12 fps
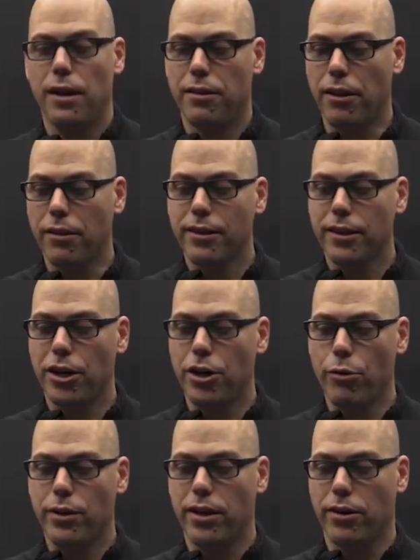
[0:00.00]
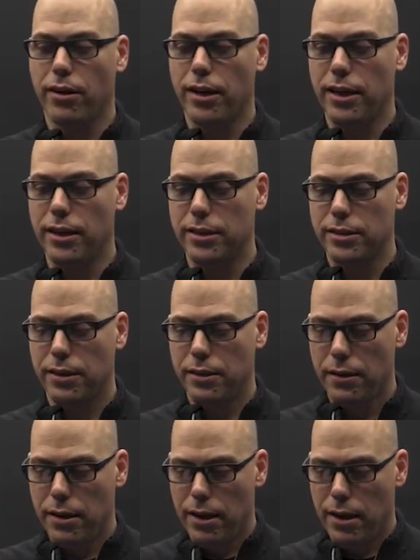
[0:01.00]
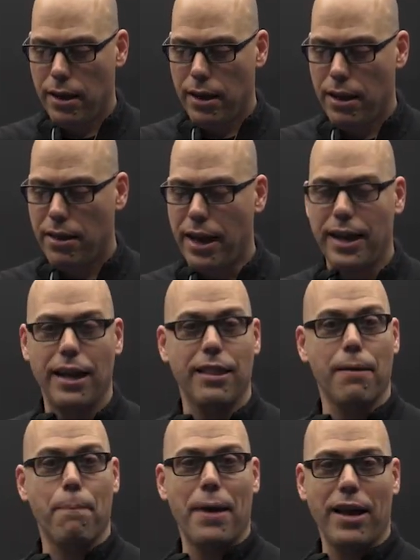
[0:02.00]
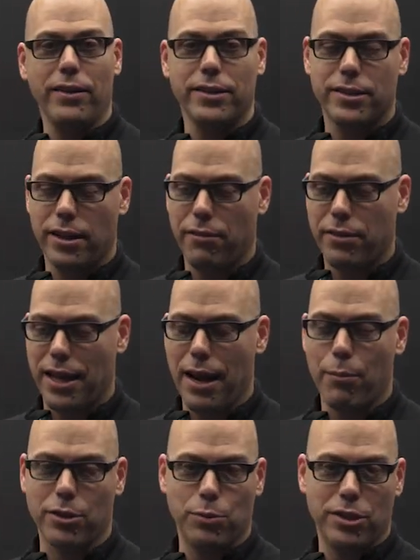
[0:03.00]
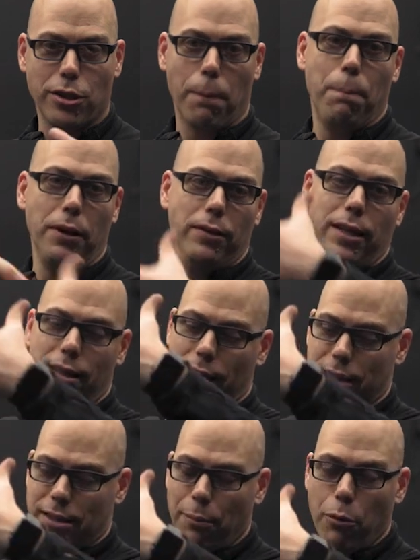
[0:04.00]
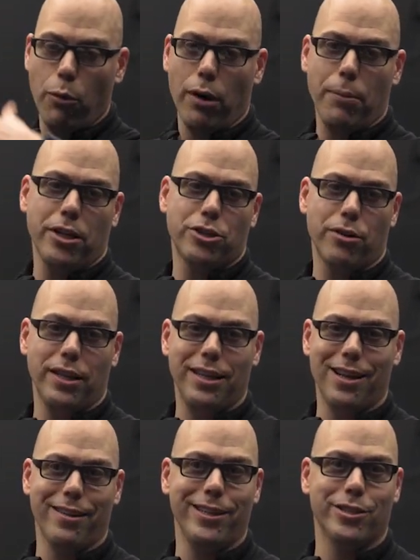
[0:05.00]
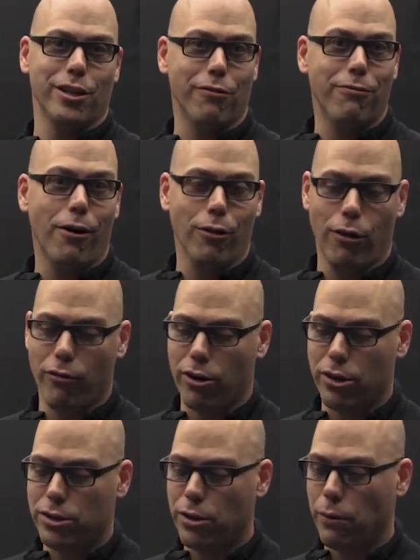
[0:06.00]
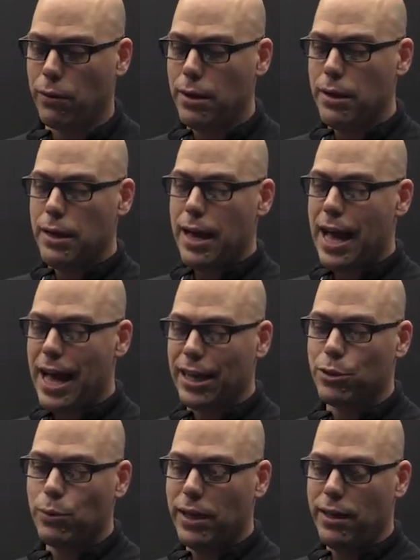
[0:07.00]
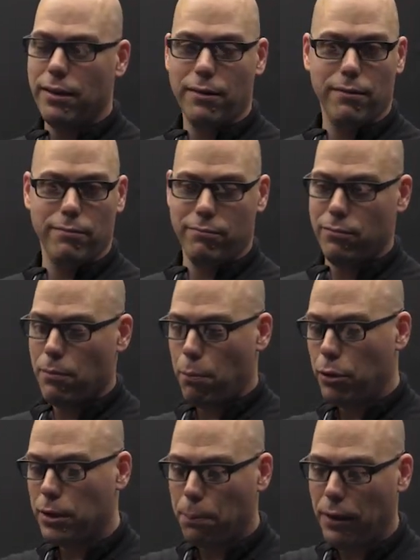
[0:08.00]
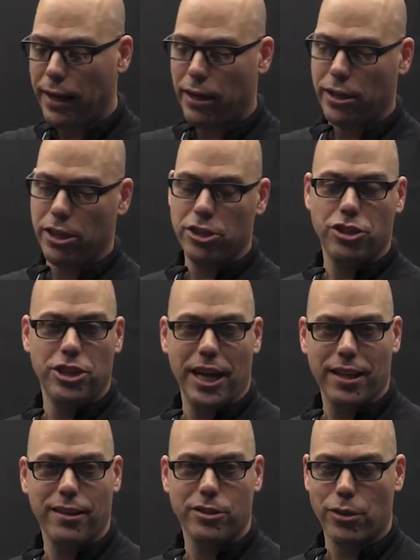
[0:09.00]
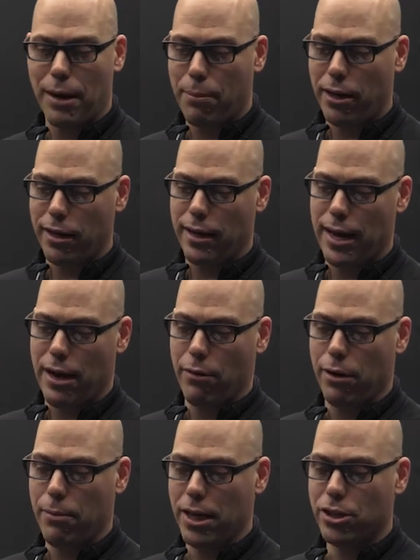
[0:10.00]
The other thing to note here is that the balance of the camera, as we start building things up, we want to make sure that nothing's going to fall over. So as we put the plate on, check the tripod now and make